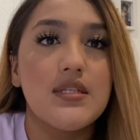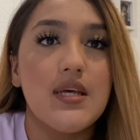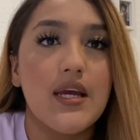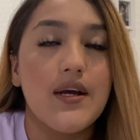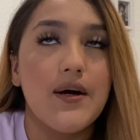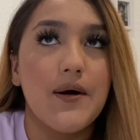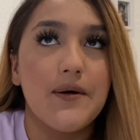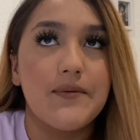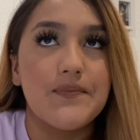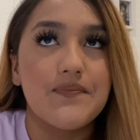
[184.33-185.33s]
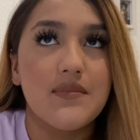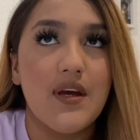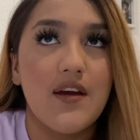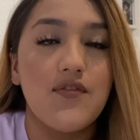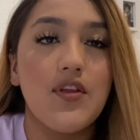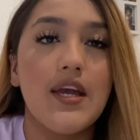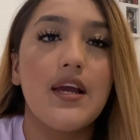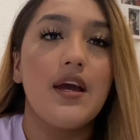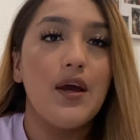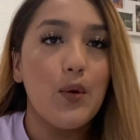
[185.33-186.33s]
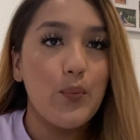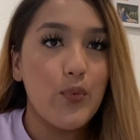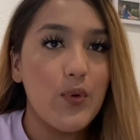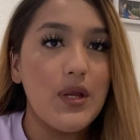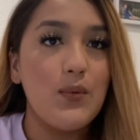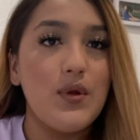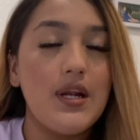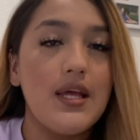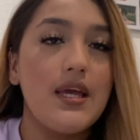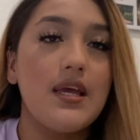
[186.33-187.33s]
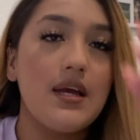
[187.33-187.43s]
Like I feel like pre-reading,